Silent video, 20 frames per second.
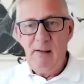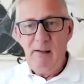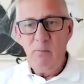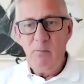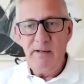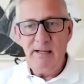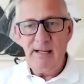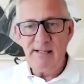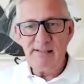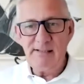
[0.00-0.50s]

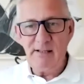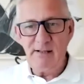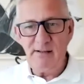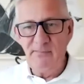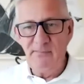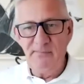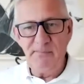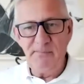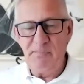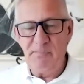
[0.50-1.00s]
We had to
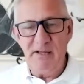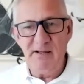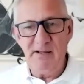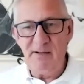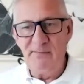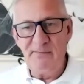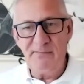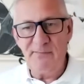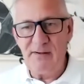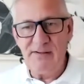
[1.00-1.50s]
be
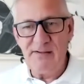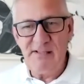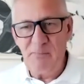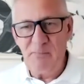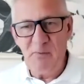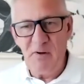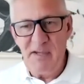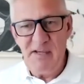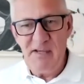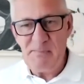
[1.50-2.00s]
confronted
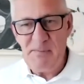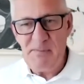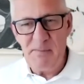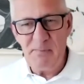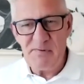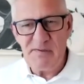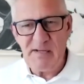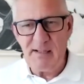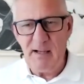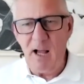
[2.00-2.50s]
by these people
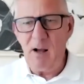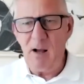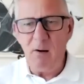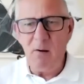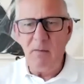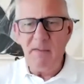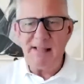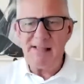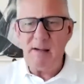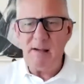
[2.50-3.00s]
saying,
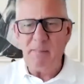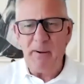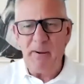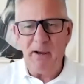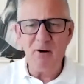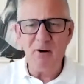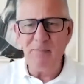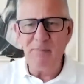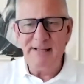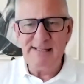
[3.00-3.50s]
oh, that's a
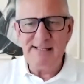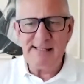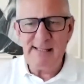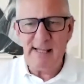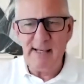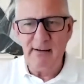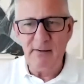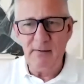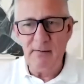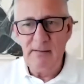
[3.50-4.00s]
pyramid
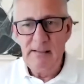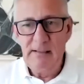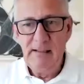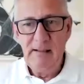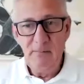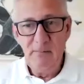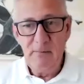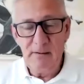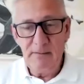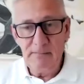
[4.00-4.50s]
sale.
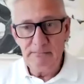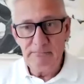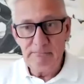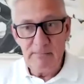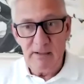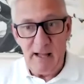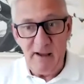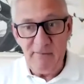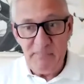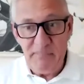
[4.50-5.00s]
Well,
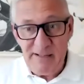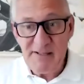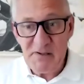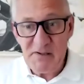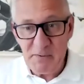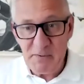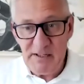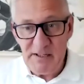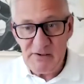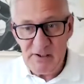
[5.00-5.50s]
I've been
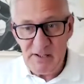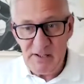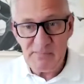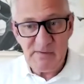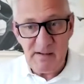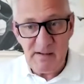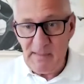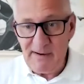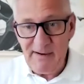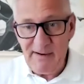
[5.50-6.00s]
to Egypt
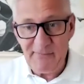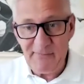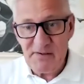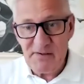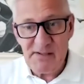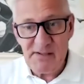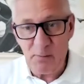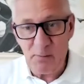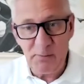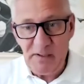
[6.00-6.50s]
and they
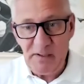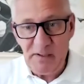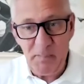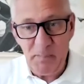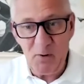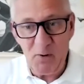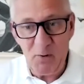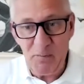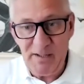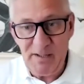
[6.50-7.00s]
haven't sold their
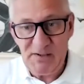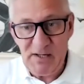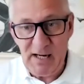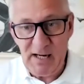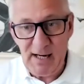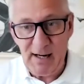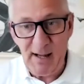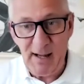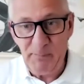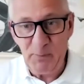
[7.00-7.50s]
pyramids
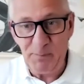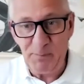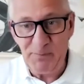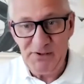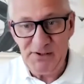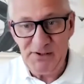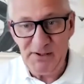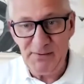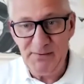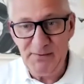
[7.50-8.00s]
yet, I
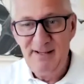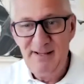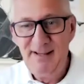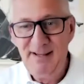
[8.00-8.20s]
promise you.